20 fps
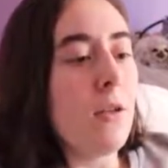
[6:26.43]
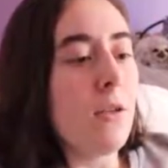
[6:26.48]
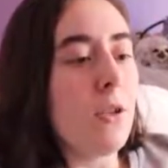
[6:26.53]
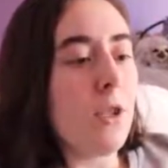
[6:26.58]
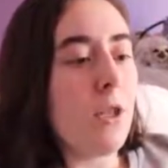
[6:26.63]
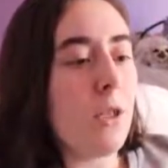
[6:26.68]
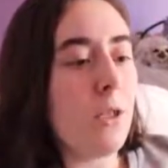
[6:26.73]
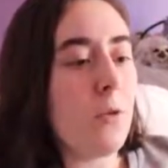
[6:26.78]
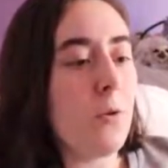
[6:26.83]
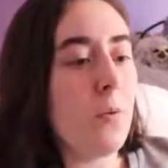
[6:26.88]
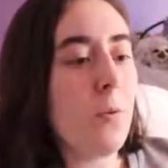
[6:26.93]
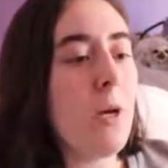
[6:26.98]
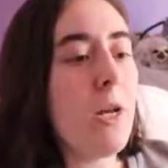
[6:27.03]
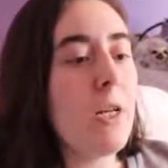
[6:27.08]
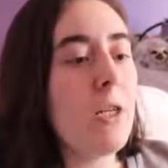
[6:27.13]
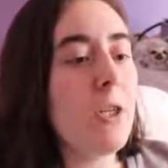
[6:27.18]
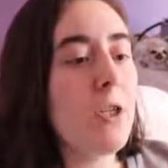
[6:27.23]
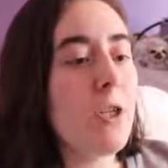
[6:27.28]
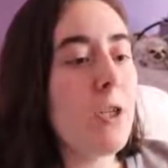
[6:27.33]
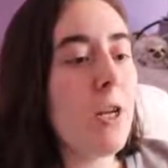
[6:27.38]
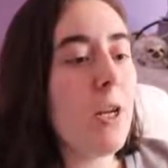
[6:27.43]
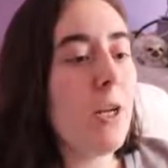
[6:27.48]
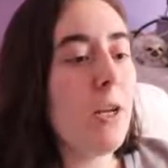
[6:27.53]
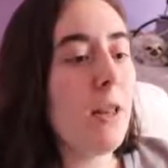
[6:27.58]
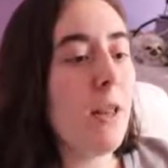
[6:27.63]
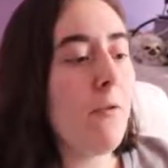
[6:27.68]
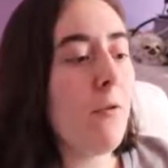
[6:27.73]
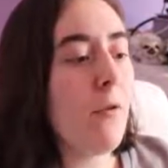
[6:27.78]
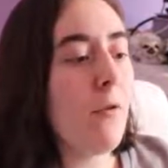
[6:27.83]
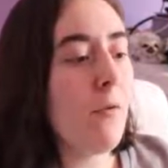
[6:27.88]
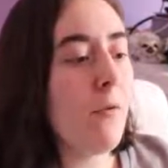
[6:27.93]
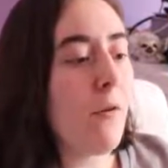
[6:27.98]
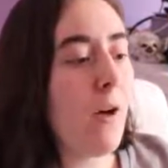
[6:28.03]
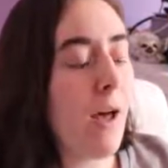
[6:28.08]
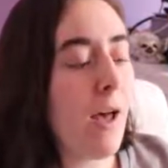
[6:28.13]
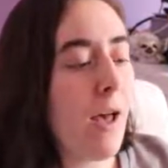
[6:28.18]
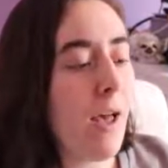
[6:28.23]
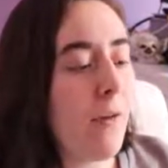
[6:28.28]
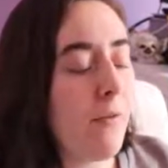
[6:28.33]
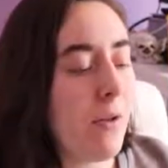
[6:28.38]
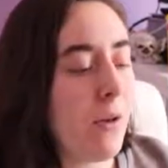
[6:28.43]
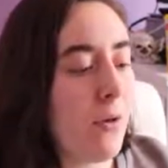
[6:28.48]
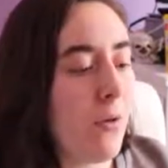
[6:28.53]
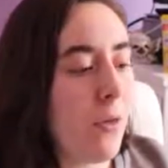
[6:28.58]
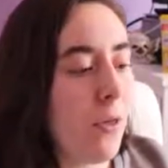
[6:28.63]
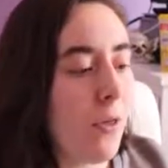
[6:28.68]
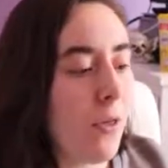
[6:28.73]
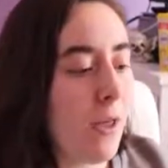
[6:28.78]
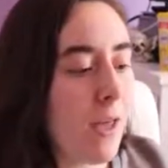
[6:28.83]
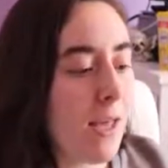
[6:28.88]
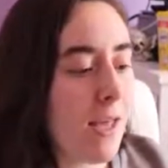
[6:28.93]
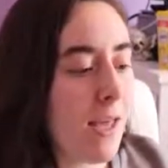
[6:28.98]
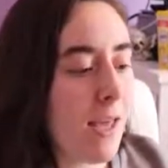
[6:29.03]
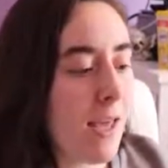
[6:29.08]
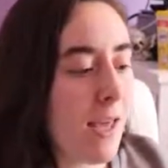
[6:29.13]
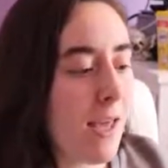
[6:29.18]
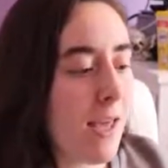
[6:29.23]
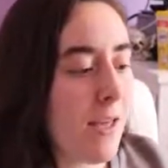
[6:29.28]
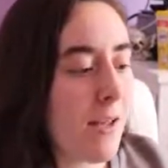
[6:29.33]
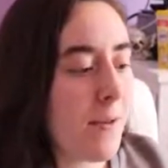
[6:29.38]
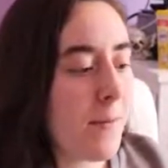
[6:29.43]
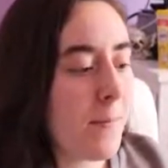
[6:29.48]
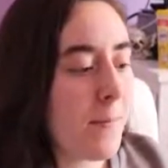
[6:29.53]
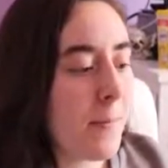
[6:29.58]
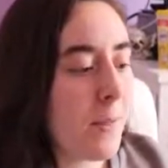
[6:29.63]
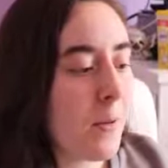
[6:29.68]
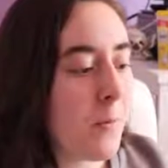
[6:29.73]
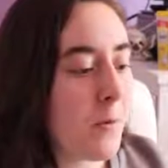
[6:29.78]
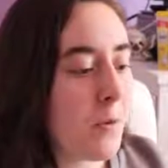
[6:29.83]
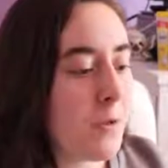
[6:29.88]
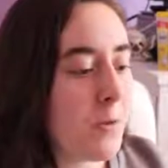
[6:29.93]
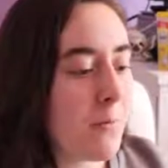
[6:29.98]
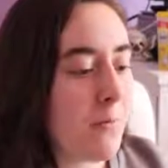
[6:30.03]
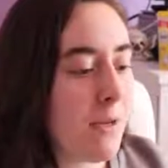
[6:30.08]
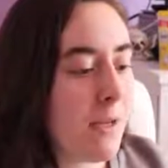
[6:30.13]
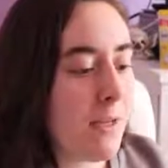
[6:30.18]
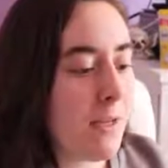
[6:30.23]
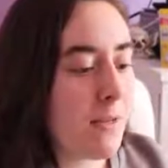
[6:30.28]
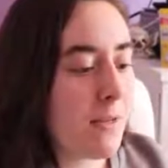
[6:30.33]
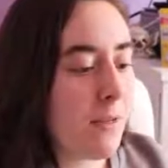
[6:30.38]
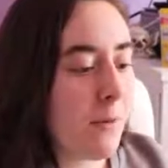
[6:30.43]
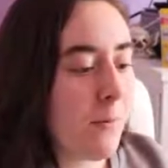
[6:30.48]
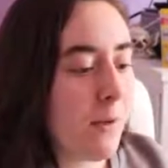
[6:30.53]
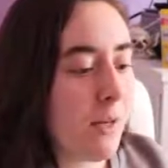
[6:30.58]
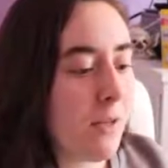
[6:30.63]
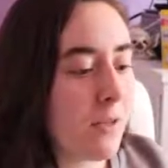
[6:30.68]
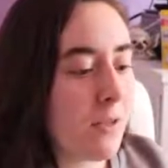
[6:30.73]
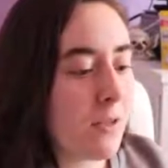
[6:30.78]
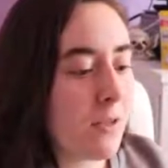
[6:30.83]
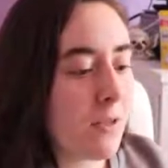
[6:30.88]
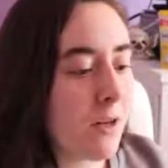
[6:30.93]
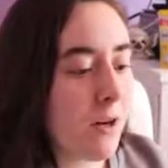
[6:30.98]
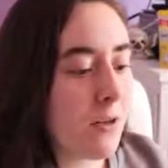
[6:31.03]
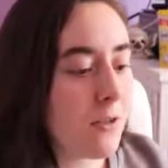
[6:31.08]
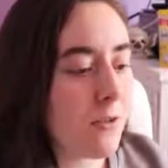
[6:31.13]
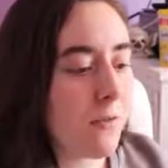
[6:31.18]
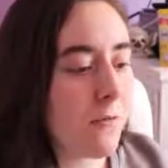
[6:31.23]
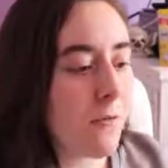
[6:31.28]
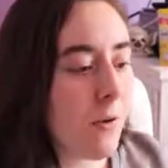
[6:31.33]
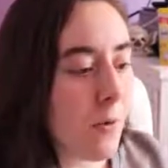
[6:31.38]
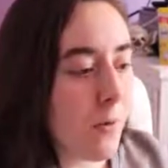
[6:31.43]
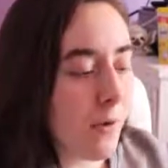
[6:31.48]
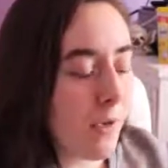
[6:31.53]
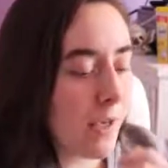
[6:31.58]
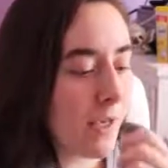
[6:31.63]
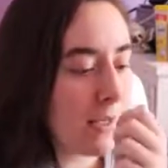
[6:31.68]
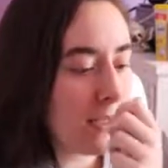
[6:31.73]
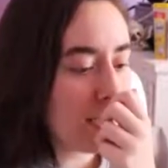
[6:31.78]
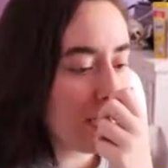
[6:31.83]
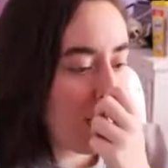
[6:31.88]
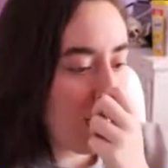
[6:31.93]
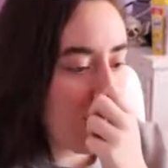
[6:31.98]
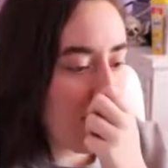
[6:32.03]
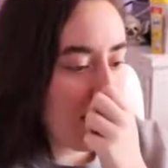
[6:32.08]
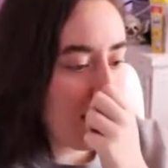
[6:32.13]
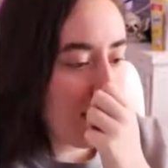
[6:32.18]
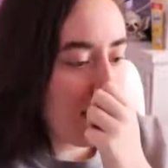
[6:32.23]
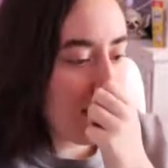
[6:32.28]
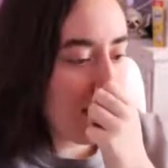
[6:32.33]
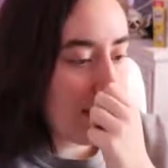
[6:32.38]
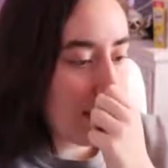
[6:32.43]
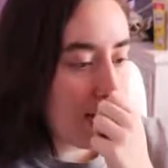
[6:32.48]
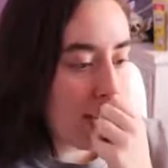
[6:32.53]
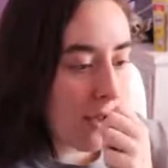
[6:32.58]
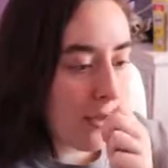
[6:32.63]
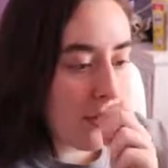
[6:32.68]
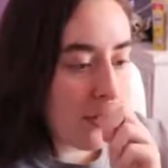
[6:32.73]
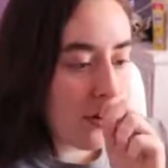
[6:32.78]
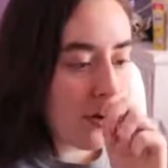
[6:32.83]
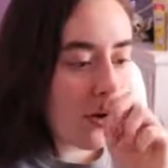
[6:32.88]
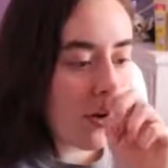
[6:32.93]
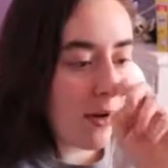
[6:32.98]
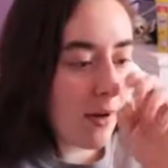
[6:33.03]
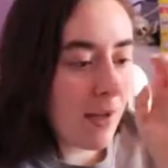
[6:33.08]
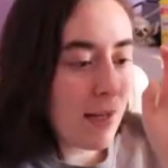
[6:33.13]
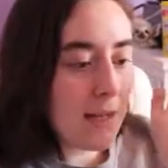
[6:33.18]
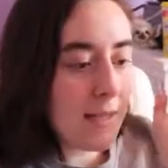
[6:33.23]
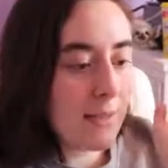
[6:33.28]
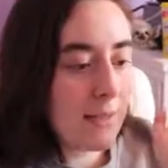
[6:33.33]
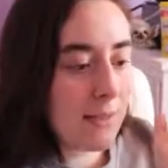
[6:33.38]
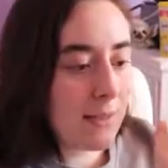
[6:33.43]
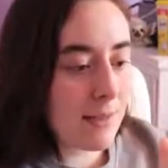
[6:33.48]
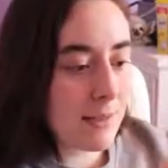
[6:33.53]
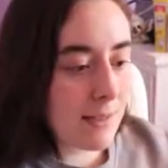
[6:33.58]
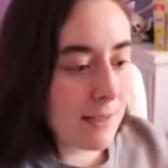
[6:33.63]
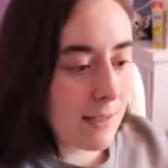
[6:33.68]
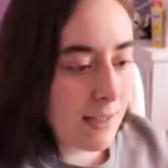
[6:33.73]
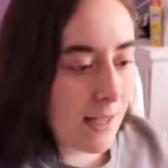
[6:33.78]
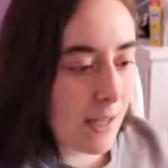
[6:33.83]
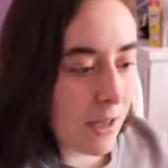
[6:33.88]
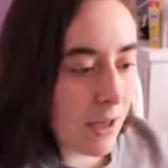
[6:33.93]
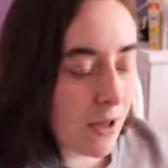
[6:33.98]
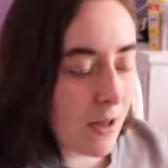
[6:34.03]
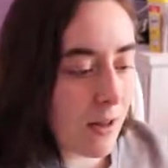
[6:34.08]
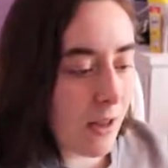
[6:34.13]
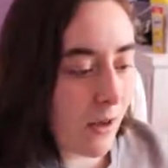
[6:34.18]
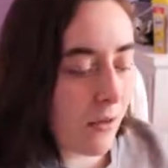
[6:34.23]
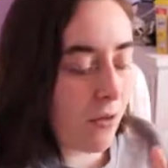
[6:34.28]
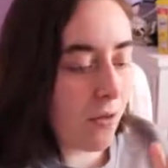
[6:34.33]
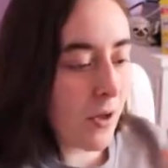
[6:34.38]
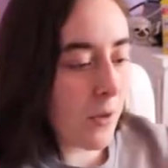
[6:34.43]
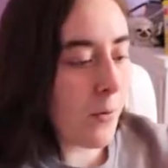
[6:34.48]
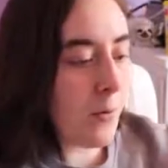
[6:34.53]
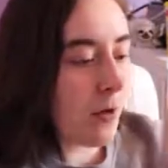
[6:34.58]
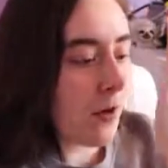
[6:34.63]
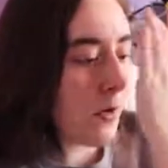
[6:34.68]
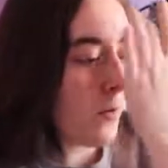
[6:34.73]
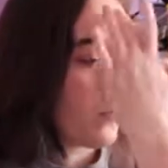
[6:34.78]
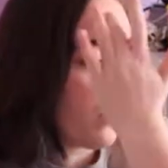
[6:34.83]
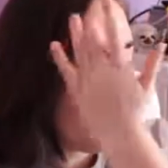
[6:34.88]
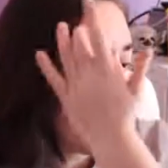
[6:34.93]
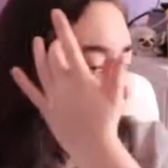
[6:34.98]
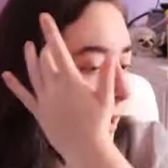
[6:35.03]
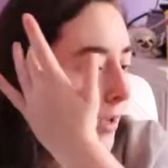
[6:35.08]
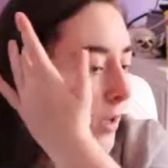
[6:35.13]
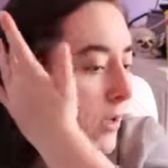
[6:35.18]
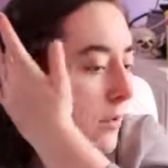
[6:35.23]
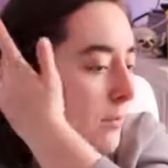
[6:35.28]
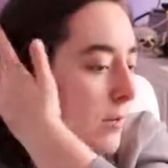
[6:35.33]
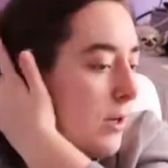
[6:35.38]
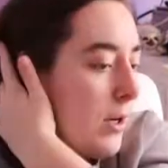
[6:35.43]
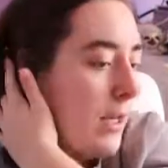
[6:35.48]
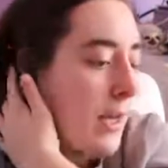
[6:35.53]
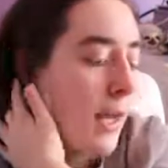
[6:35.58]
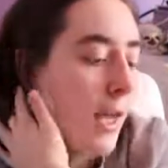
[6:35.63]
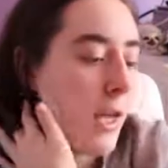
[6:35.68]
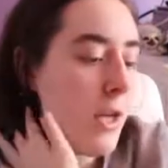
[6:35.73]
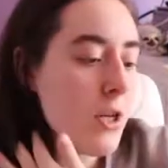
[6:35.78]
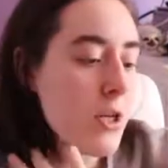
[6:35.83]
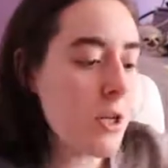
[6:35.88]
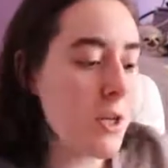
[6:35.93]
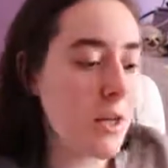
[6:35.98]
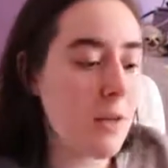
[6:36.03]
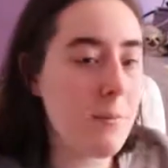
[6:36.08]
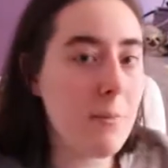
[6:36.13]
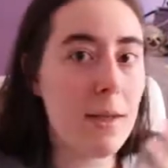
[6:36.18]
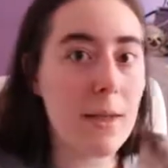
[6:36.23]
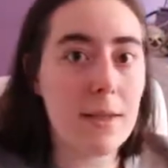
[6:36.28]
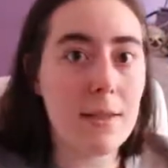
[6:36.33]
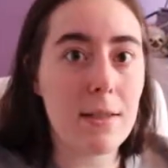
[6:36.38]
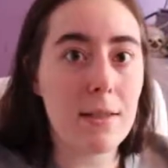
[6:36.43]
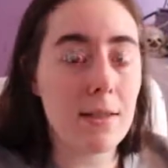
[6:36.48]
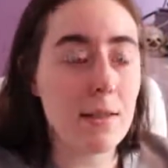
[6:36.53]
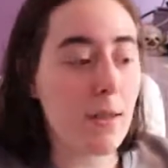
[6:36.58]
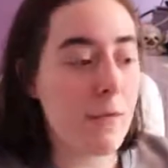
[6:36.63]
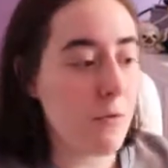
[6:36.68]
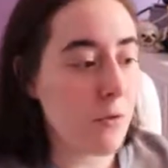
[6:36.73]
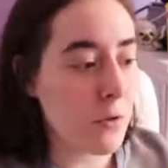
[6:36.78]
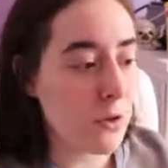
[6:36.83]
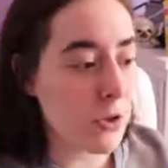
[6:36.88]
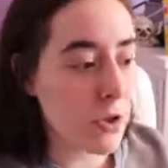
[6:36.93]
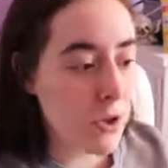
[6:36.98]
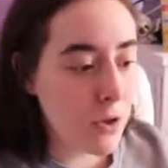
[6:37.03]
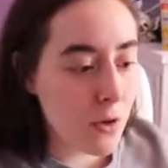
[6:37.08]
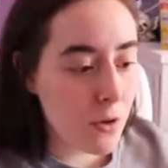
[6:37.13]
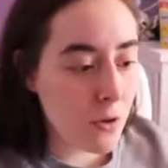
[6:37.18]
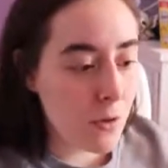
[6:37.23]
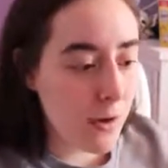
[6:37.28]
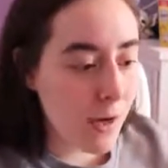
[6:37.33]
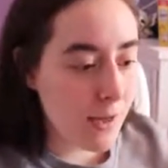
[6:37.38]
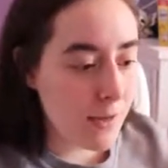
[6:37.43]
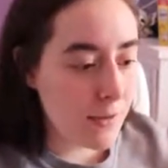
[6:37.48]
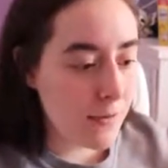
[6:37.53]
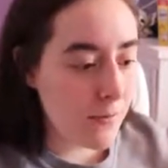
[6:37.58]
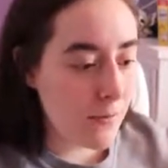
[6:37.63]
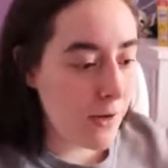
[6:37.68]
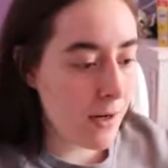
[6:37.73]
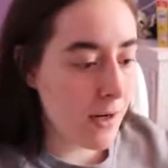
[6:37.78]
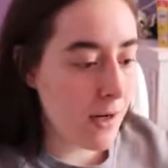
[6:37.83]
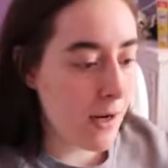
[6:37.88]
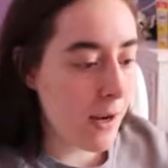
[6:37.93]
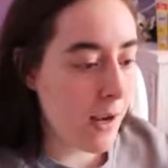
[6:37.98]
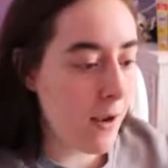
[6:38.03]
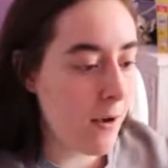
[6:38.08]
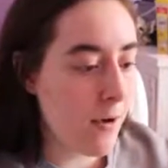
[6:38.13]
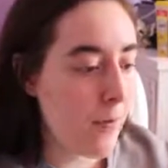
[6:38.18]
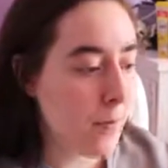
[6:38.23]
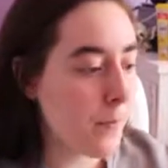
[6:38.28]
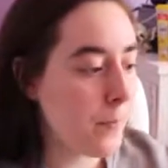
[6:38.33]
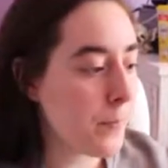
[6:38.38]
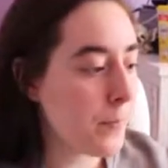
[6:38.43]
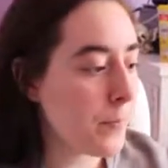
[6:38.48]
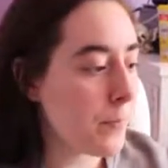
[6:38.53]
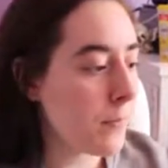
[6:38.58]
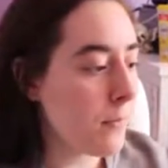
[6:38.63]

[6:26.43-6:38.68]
She has reached level 5 in thinking, which means that we can start to focus on another skill. I think we're going to work on communication because it's level 2 as of right now.